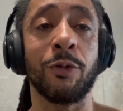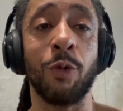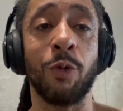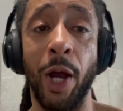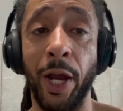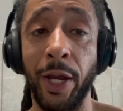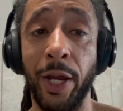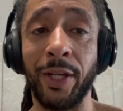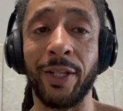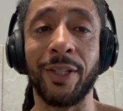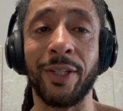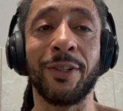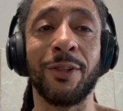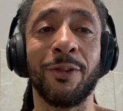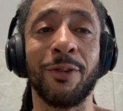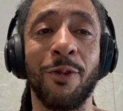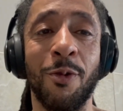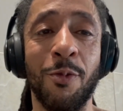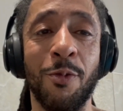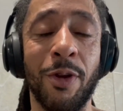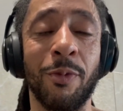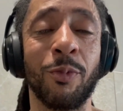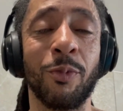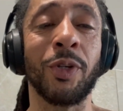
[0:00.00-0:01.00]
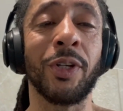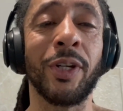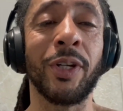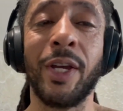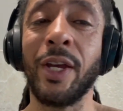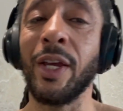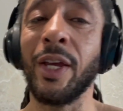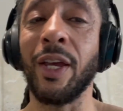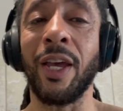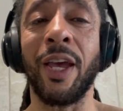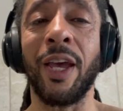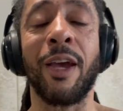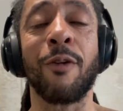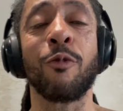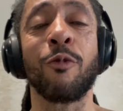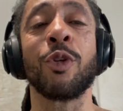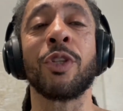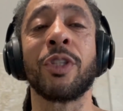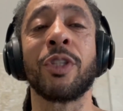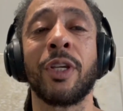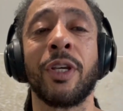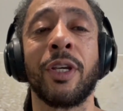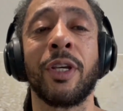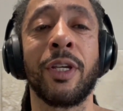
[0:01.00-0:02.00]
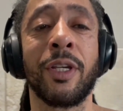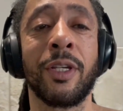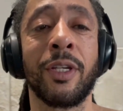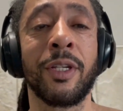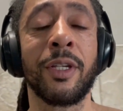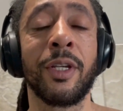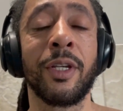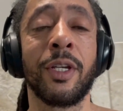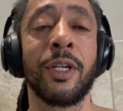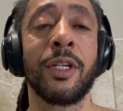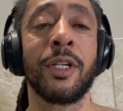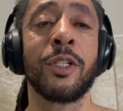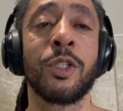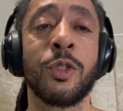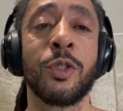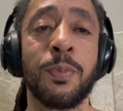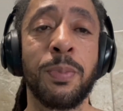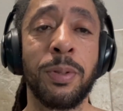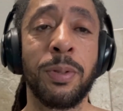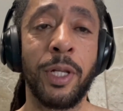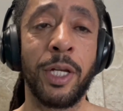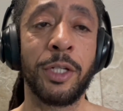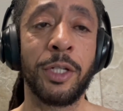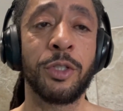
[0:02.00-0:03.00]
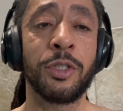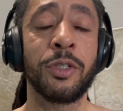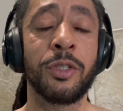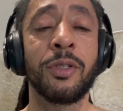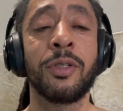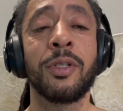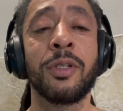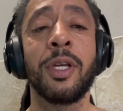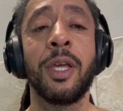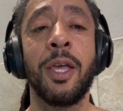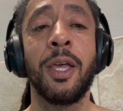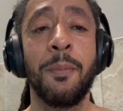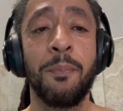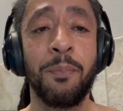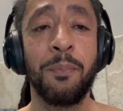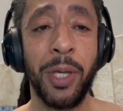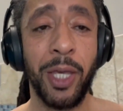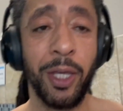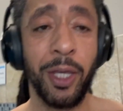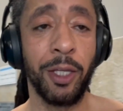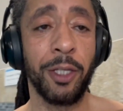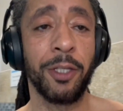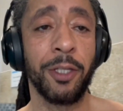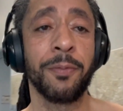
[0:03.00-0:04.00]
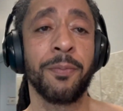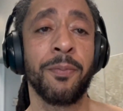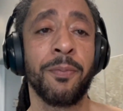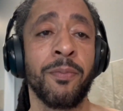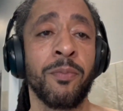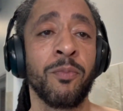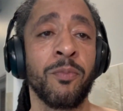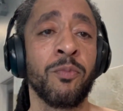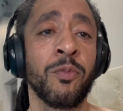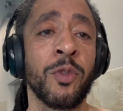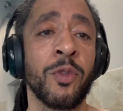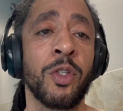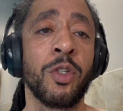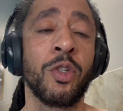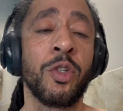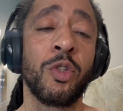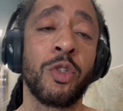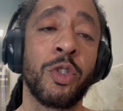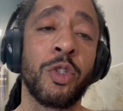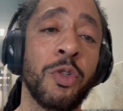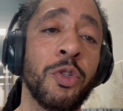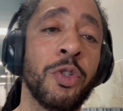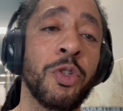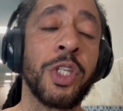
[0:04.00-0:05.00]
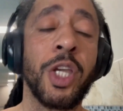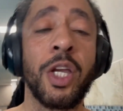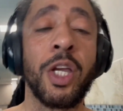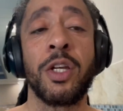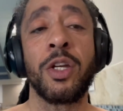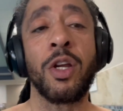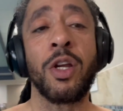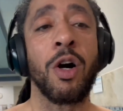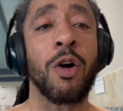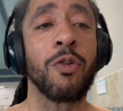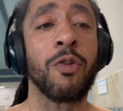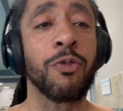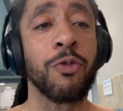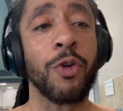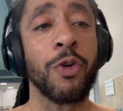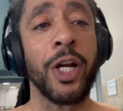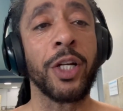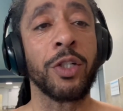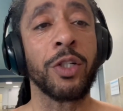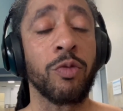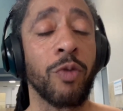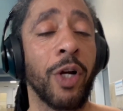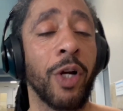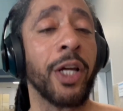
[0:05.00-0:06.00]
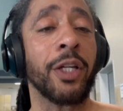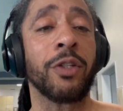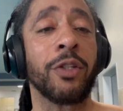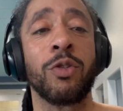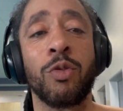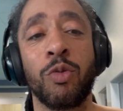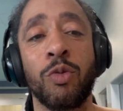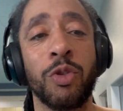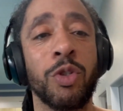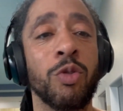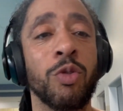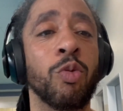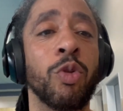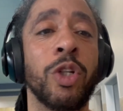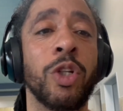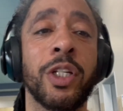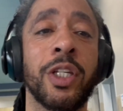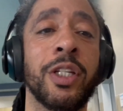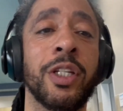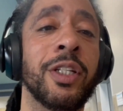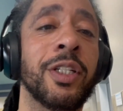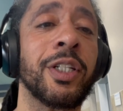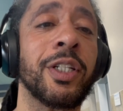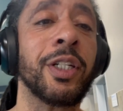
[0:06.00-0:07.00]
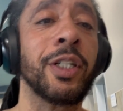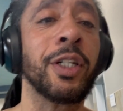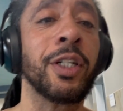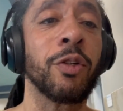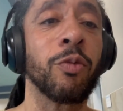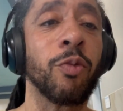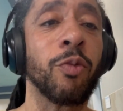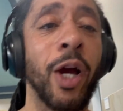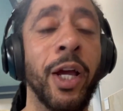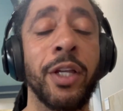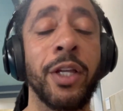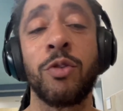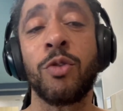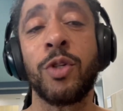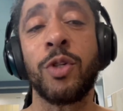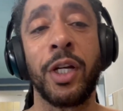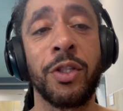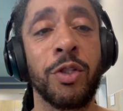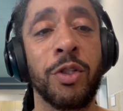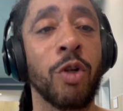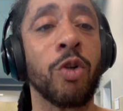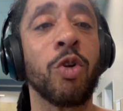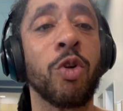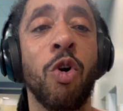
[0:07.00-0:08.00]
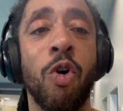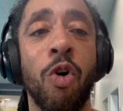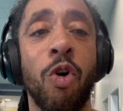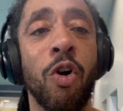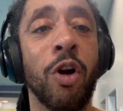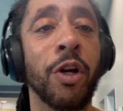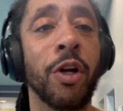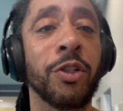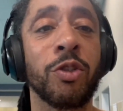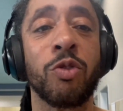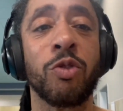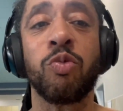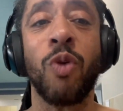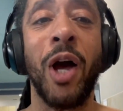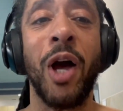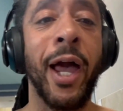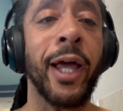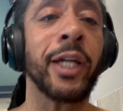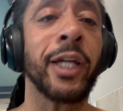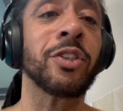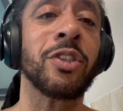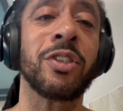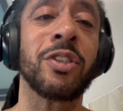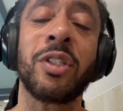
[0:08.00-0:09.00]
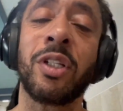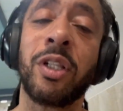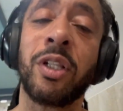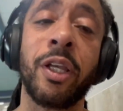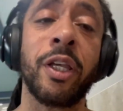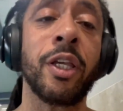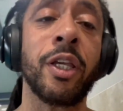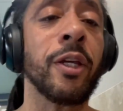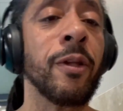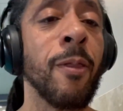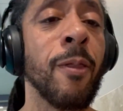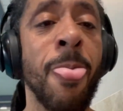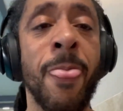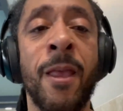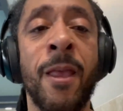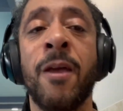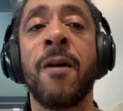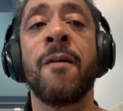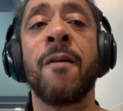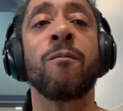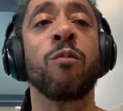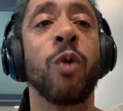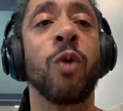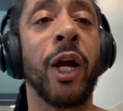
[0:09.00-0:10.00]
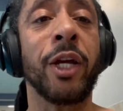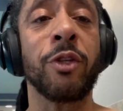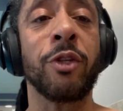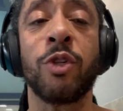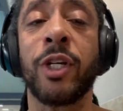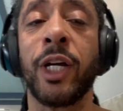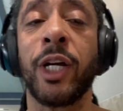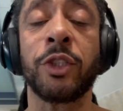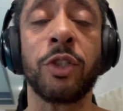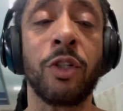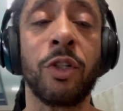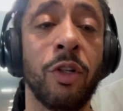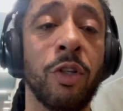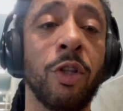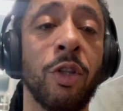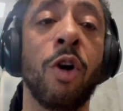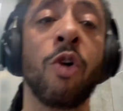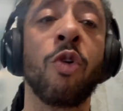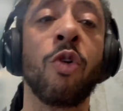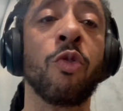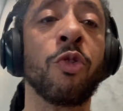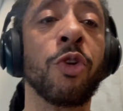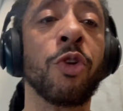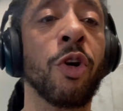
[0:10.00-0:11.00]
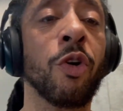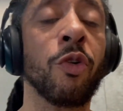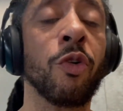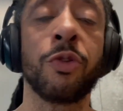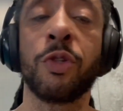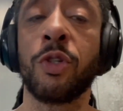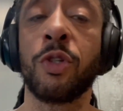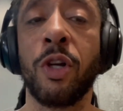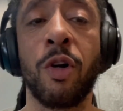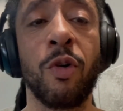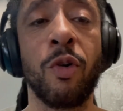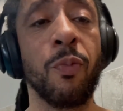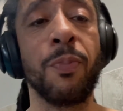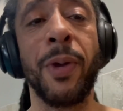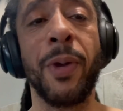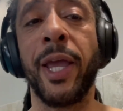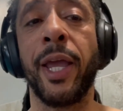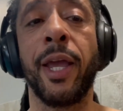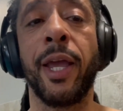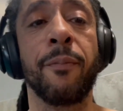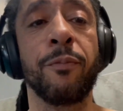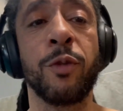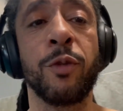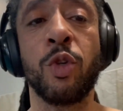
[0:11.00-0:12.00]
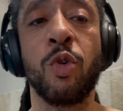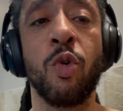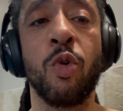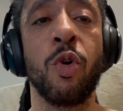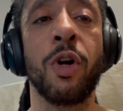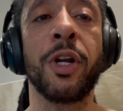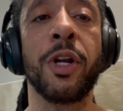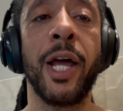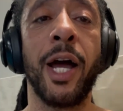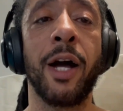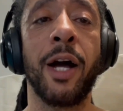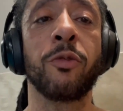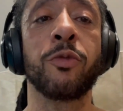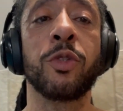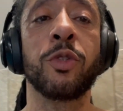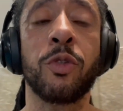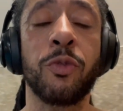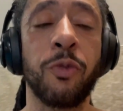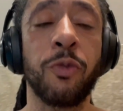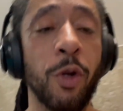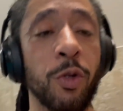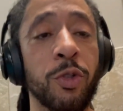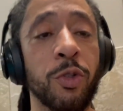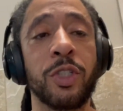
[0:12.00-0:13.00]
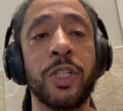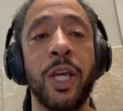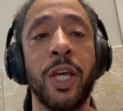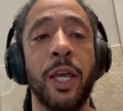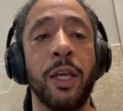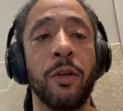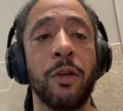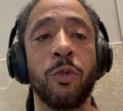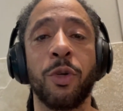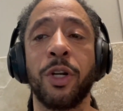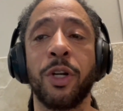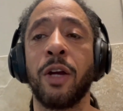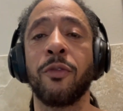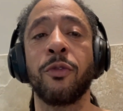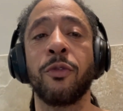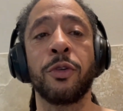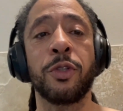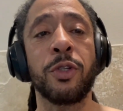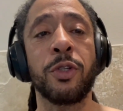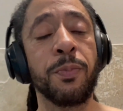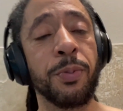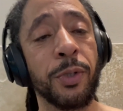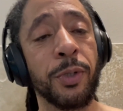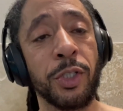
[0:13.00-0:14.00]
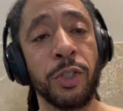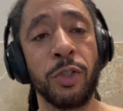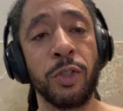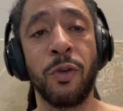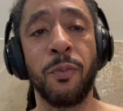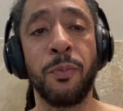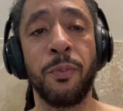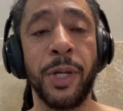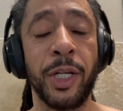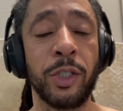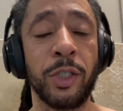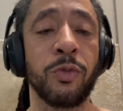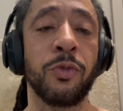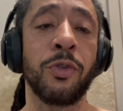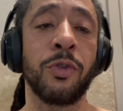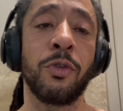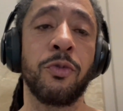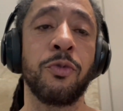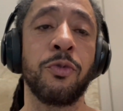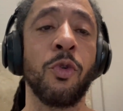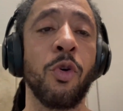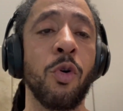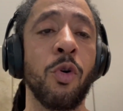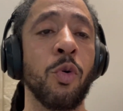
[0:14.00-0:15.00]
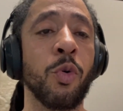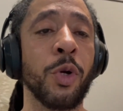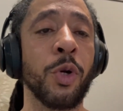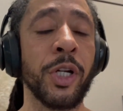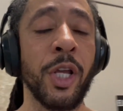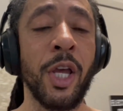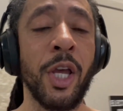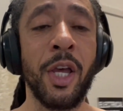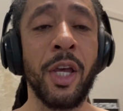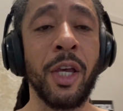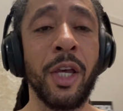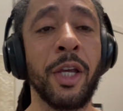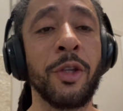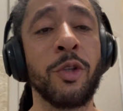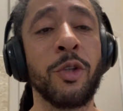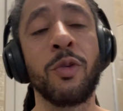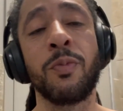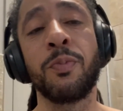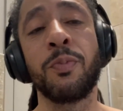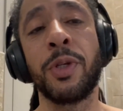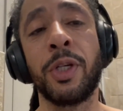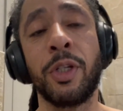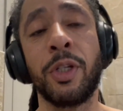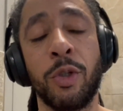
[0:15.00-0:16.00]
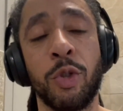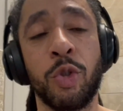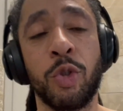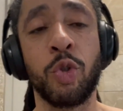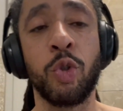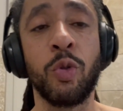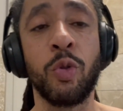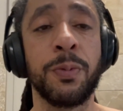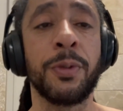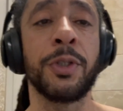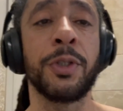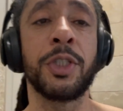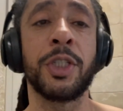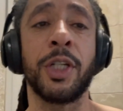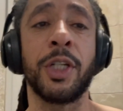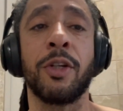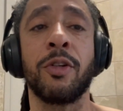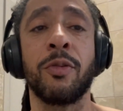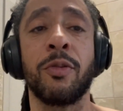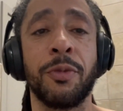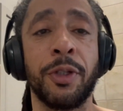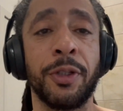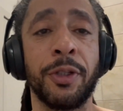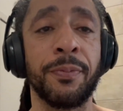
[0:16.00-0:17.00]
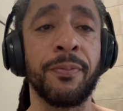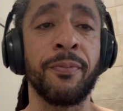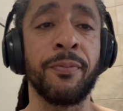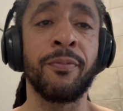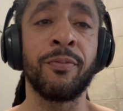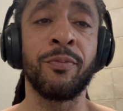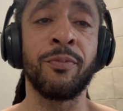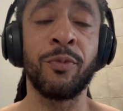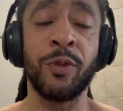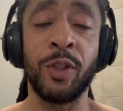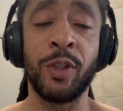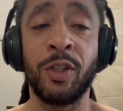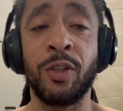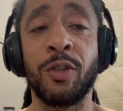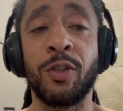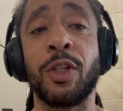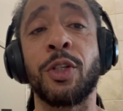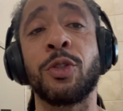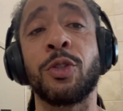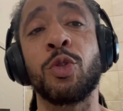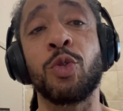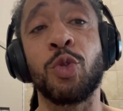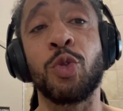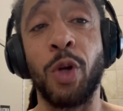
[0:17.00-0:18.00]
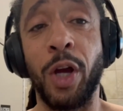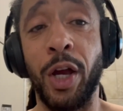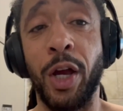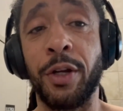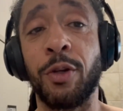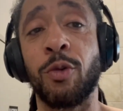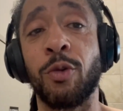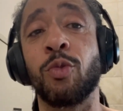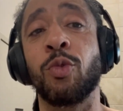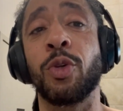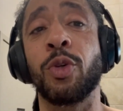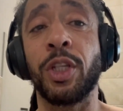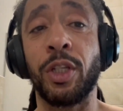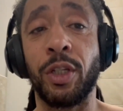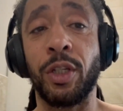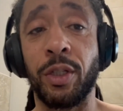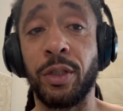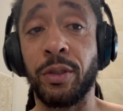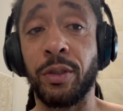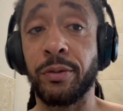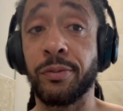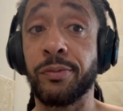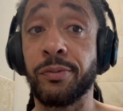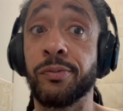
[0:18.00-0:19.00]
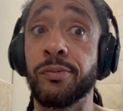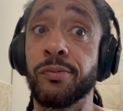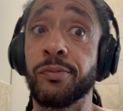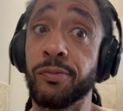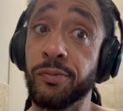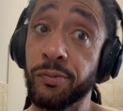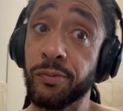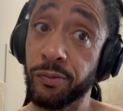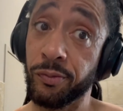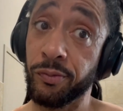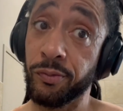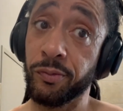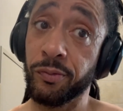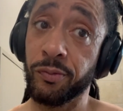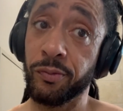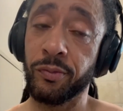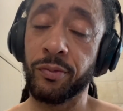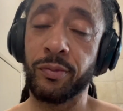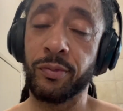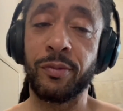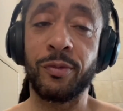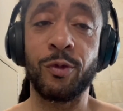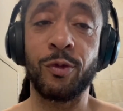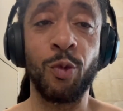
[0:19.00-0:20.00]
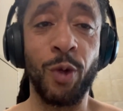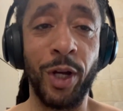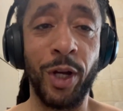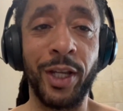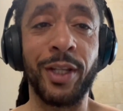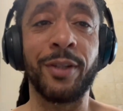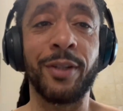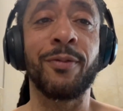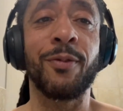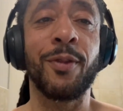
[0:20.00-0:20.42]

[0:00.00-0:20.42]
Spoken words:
Right? Remember, everything is pleasure and pain. So you're getting all fresh, right? You're looking good, right? You got your car, it's waxed, it's clean, right? You got your cologne on, you know, bam, you're going out, just first date, whatever. You put your best foot forward and you be the super gentleman because you're trying to win, right?